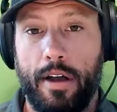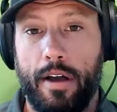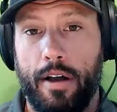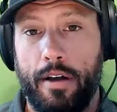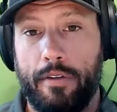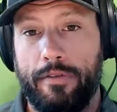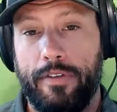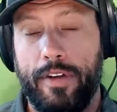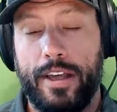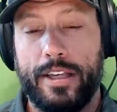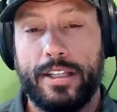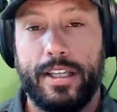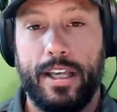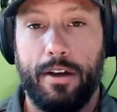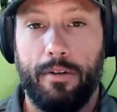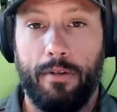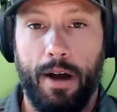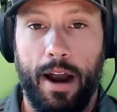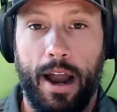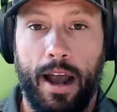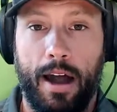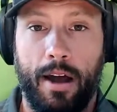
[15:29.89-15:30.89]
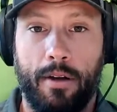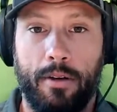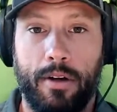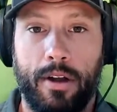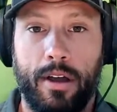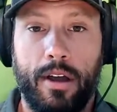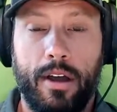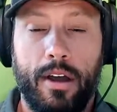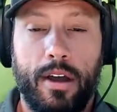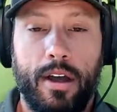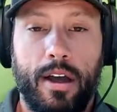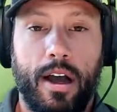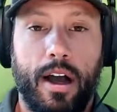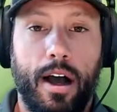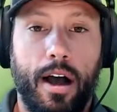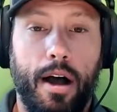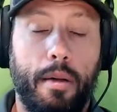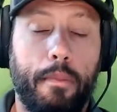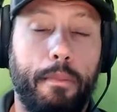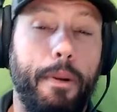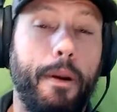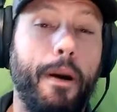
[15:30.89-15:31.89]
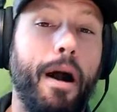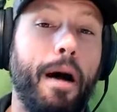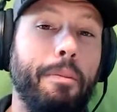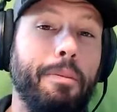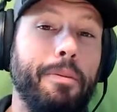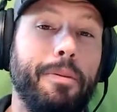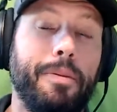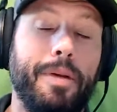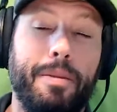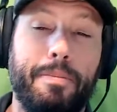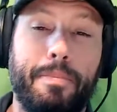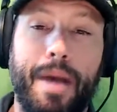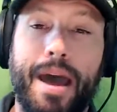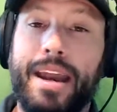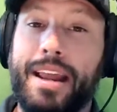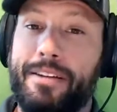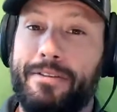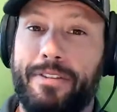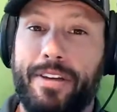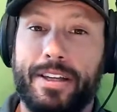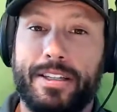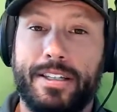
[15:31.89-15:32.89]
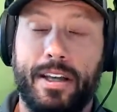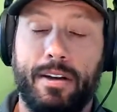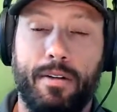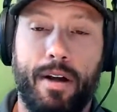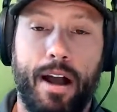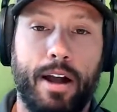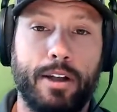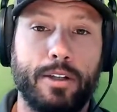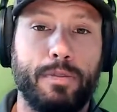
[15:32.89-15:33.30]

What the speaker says: VC round, probably many VC rounds,